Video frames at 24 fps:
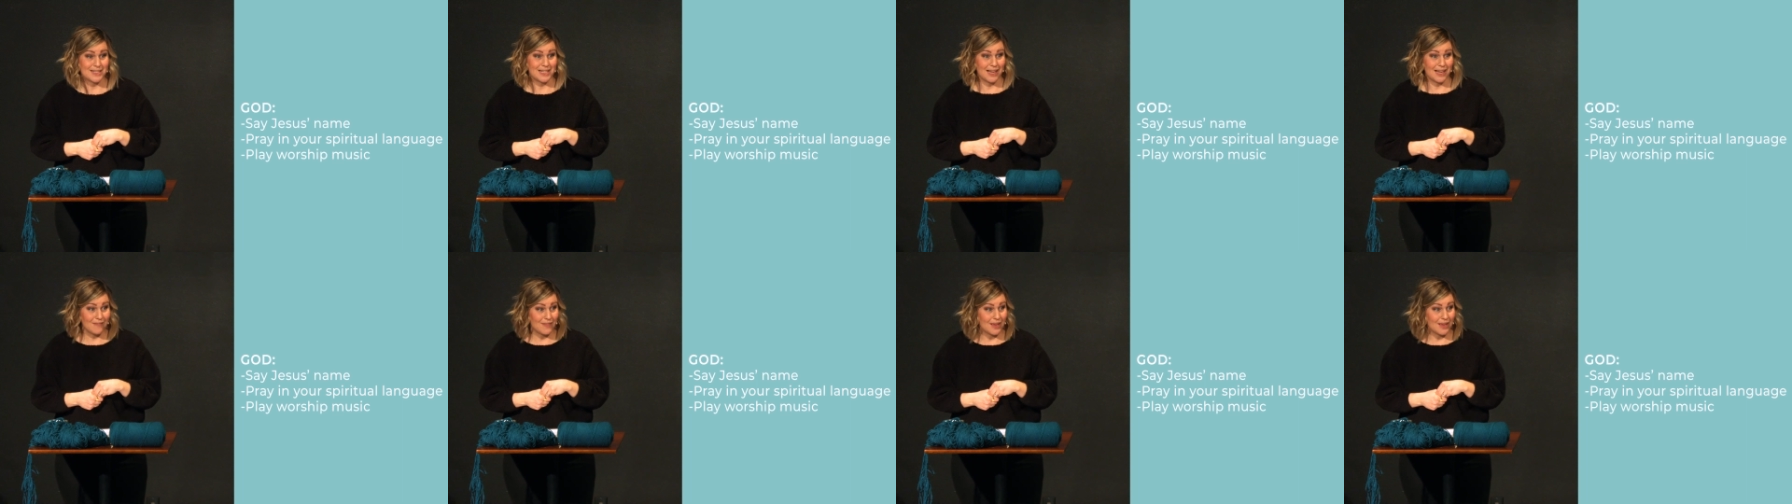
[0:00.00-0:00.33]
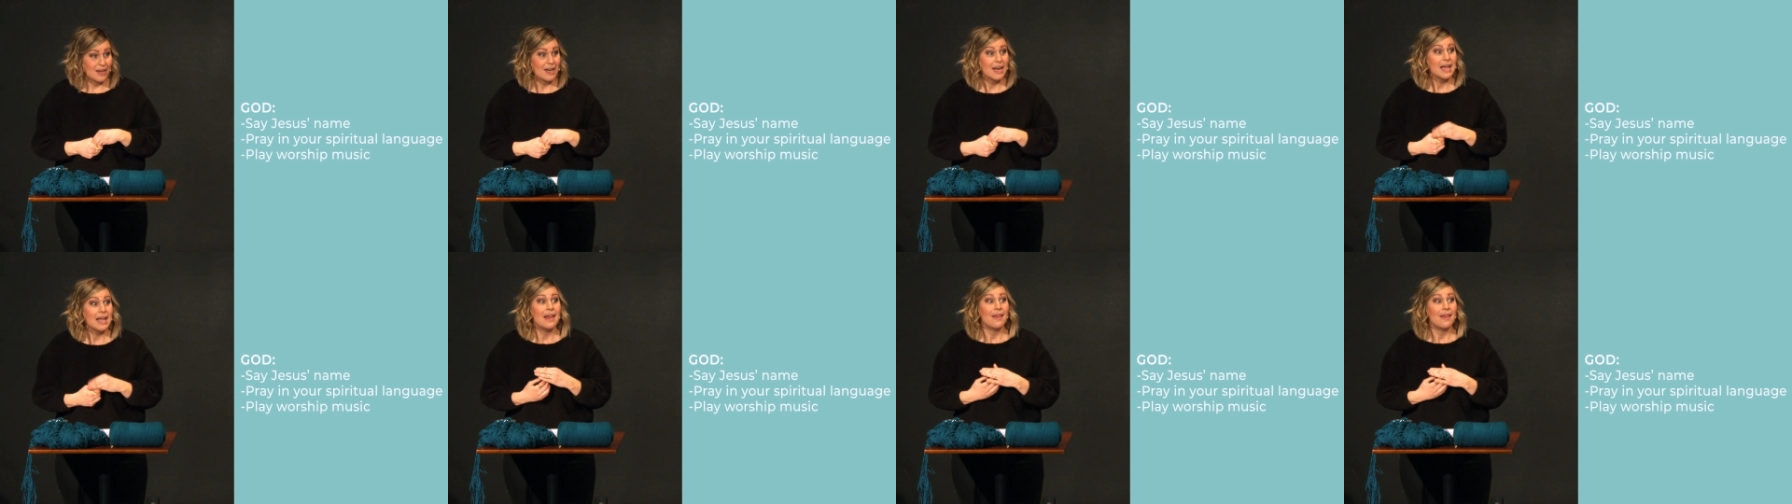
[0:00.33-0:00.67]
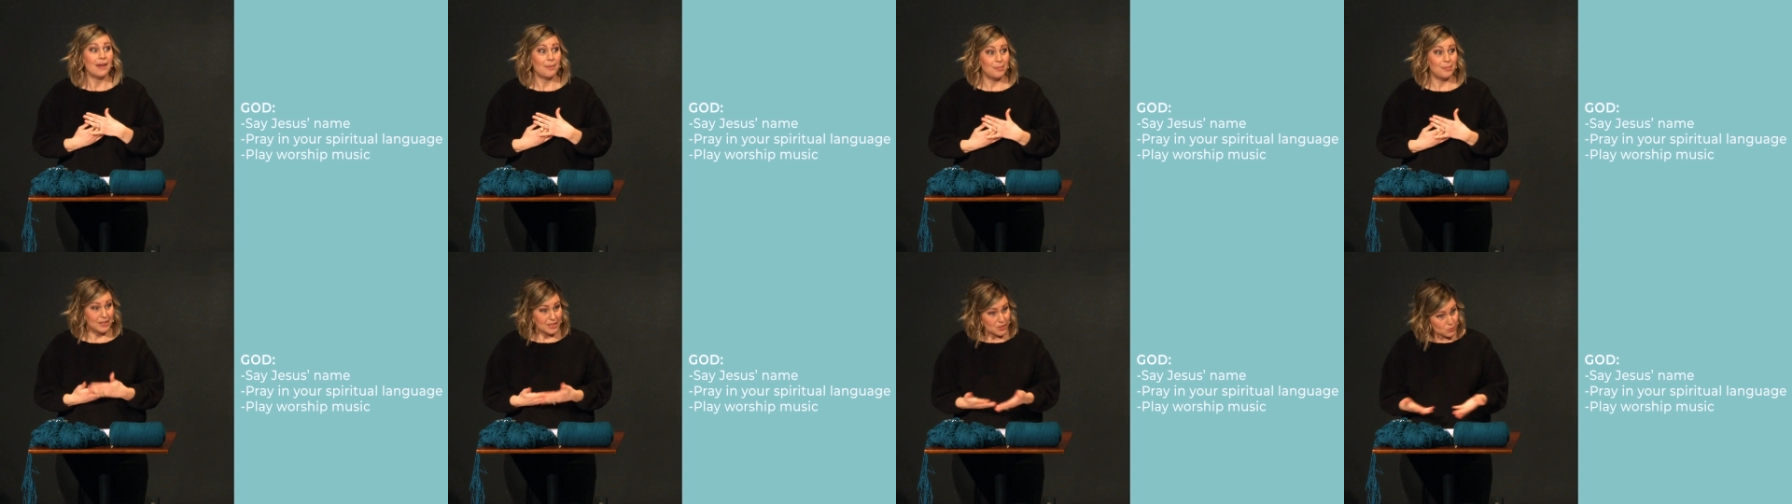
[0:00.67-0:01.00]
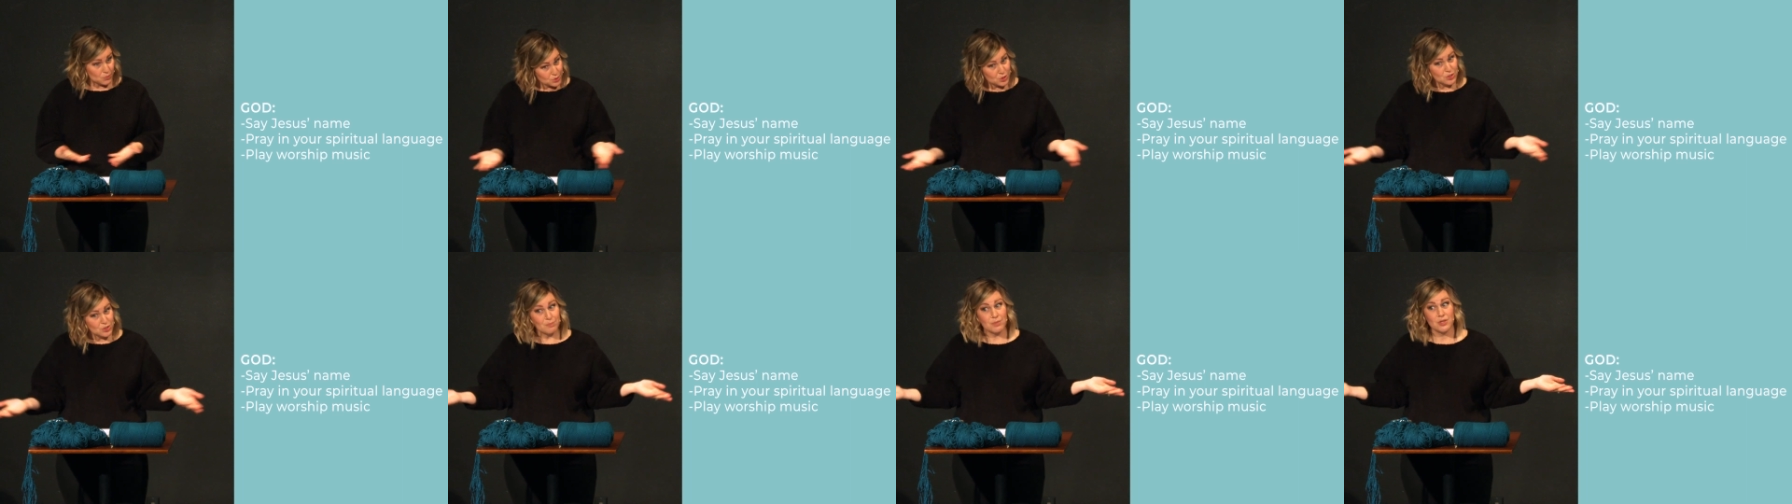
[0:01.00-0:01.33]
seven, that plays
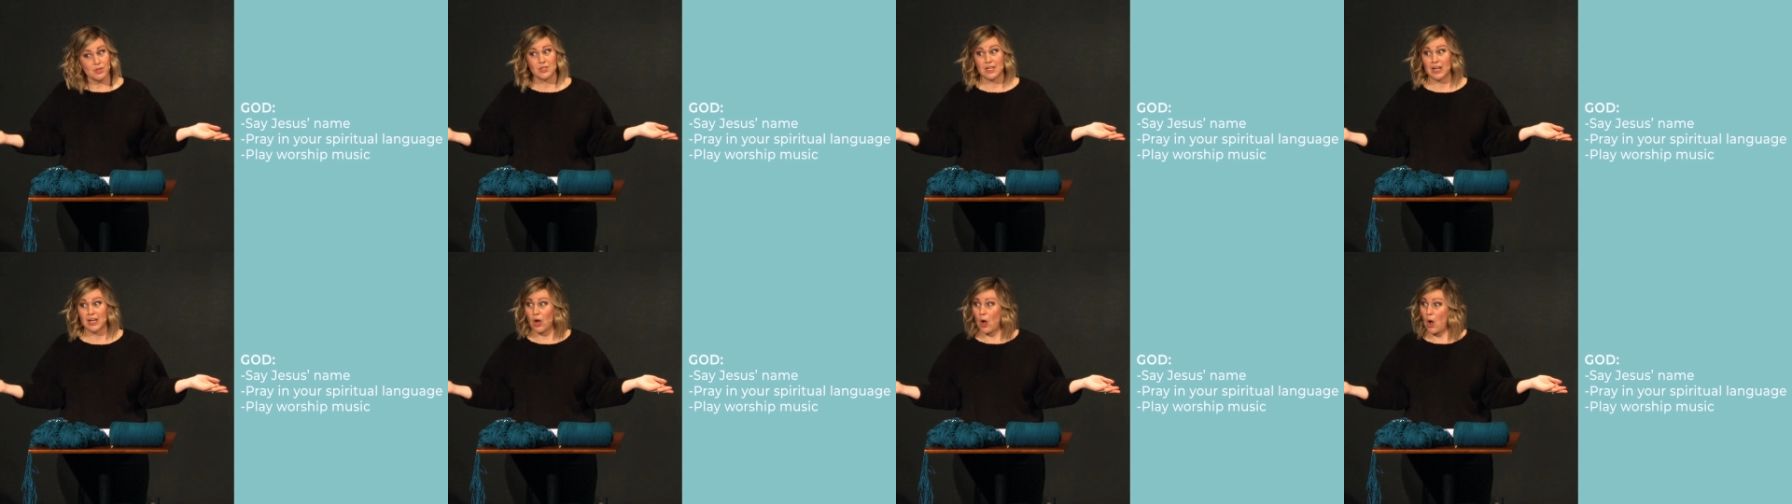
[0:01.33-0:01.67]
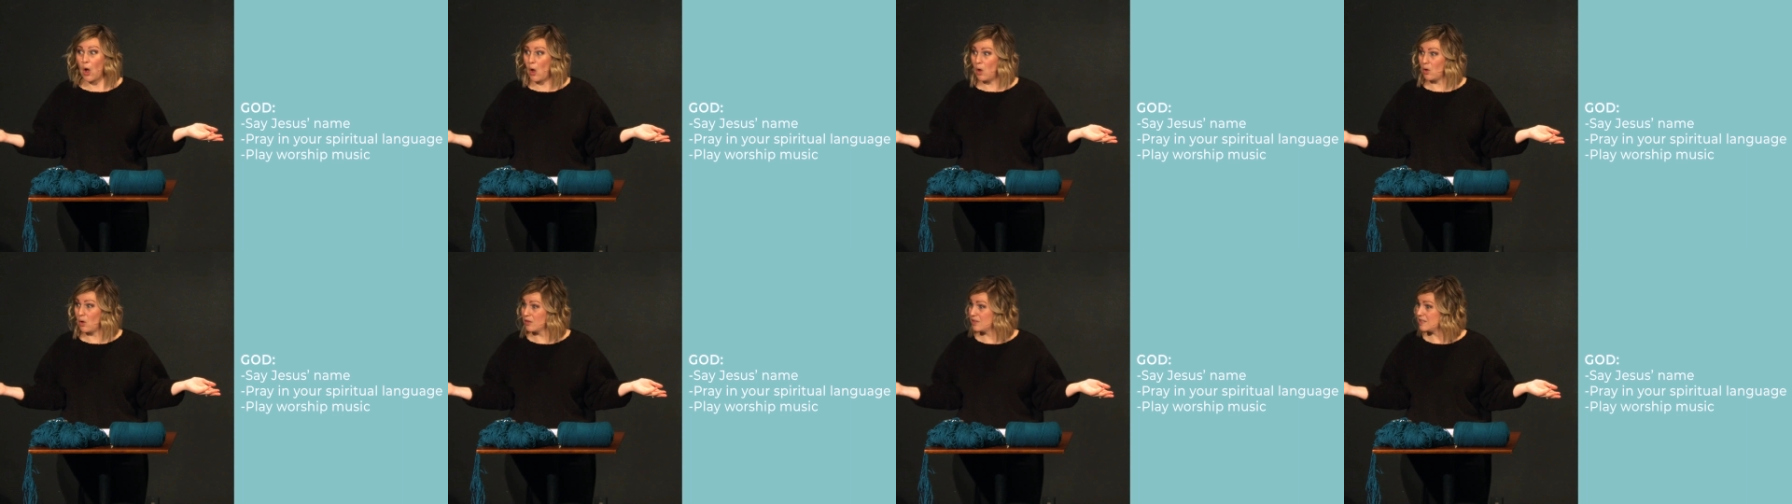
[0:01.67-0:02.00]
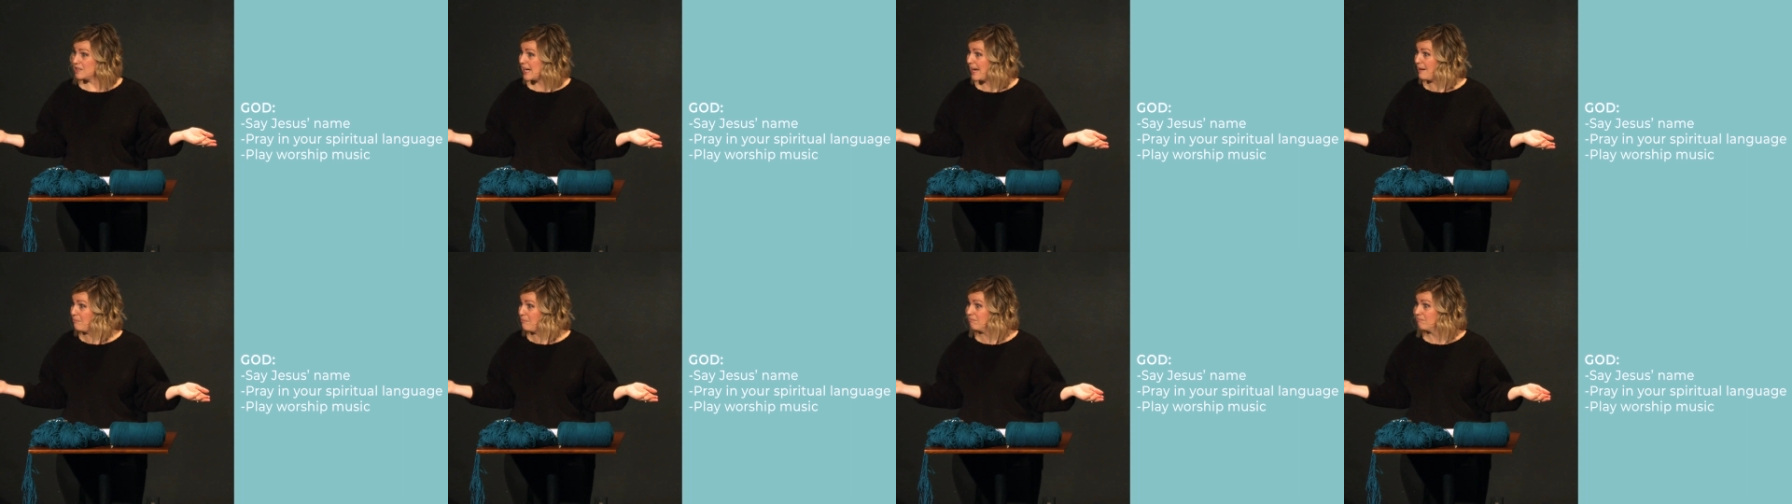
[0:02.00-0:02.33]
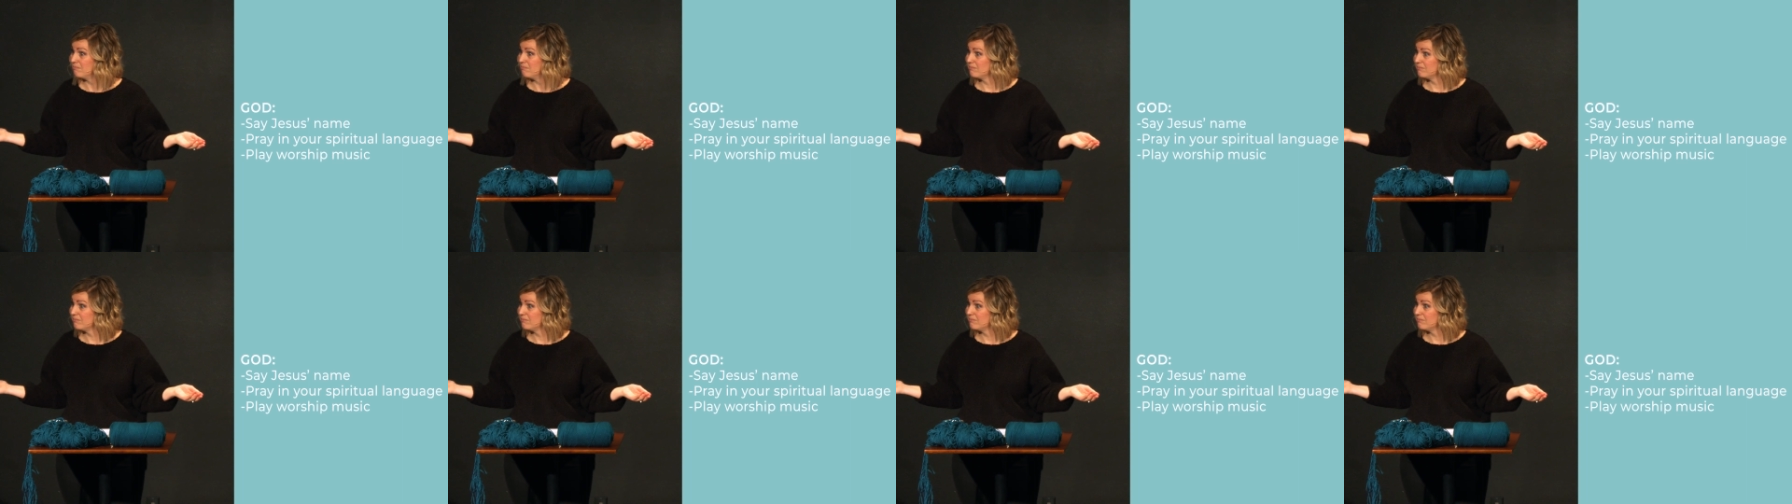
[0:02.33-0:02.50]
worship music all the time.